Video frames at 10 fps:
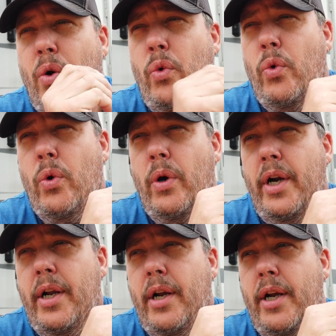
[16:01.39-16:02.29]
or
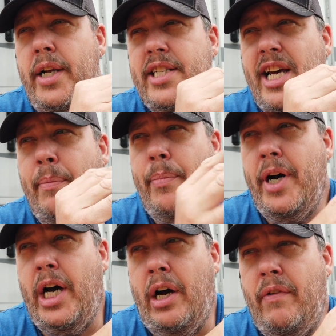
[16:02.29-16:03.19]
is
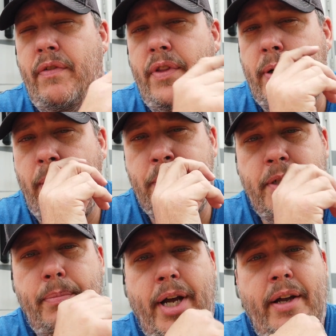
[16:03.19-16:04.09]
above the gross
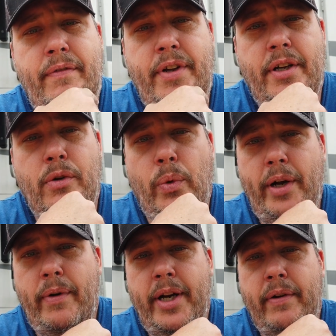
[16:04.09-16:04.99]
combined vehicle
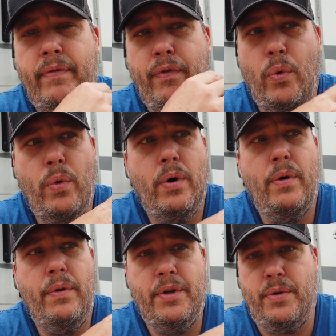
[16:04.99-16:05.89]
weight rating
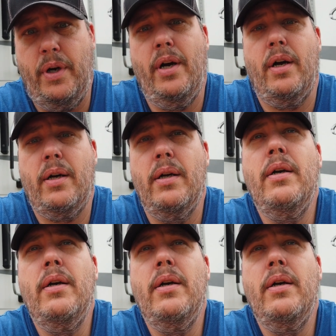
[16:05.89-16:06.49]
for the truck.